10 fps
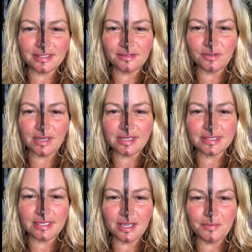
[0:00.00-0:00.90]
to give you
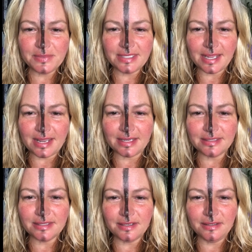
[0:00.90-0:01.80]
guys an
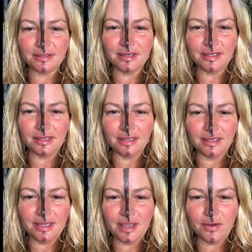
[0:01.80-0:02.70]
update on
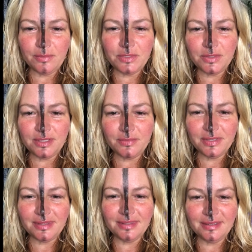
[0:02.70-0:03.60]
how I'm doing
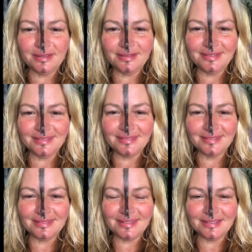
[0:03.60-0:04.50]
with the
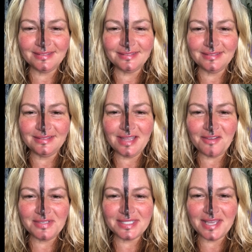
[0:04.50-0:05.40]

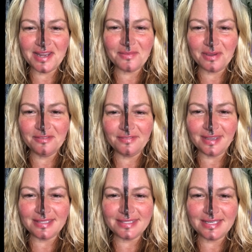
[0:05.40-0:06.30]
left side of my
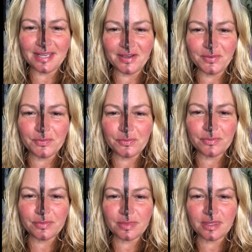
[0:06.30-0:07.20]
face now.
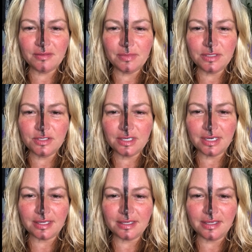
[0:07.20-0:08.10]
I've been
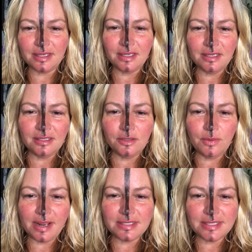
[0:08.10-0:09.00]
treating the
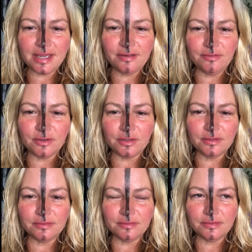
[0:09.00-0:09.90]
right side
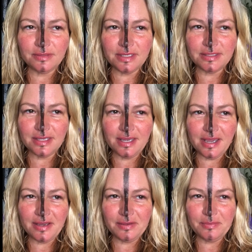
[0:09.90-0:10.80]
for
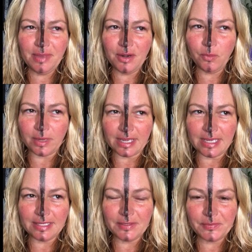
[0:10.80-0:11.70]
about a
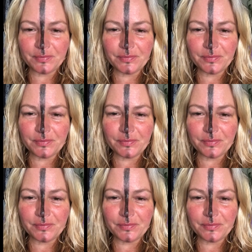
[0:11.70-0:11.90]
week